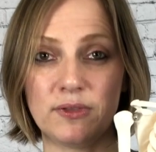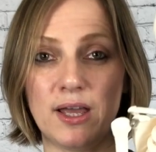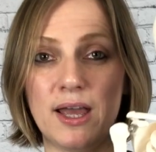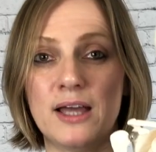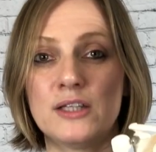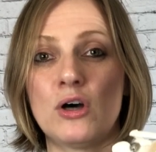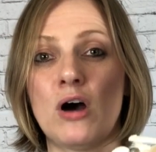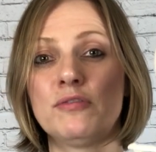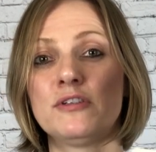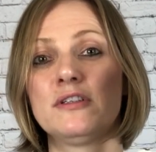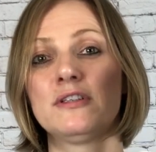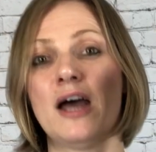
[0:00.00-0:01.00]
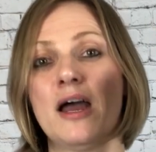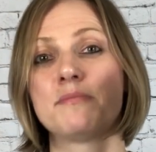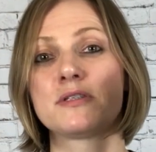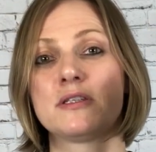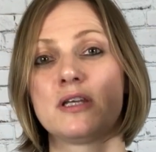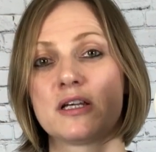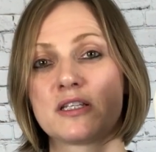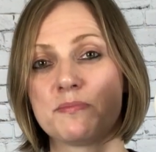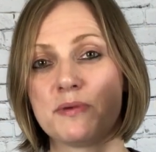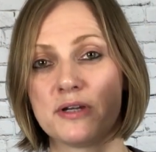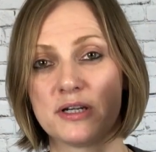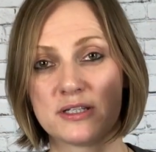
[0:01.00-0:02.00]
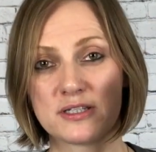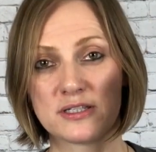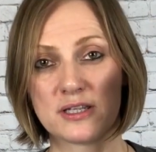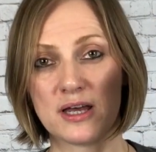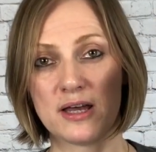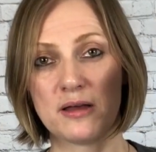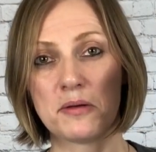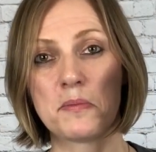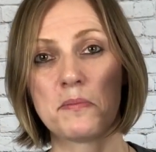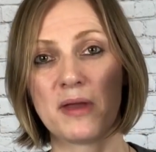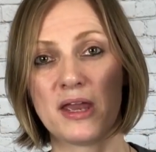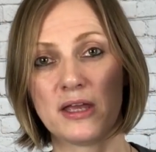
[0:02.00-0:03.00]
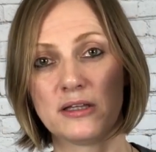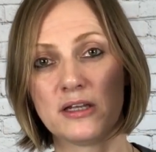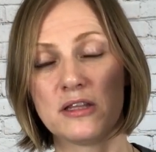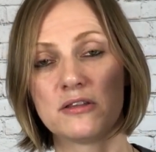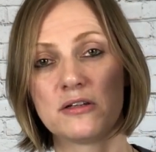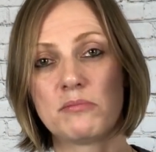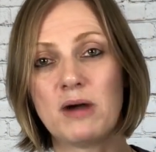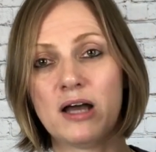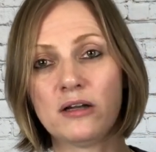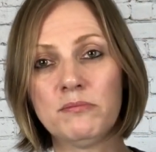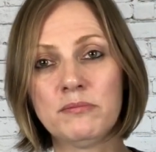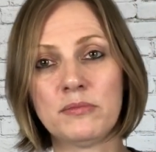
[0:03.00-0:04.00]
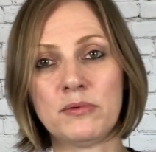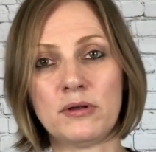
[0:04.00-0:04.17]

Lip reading: And oftentimes they experience the pain in their bottom,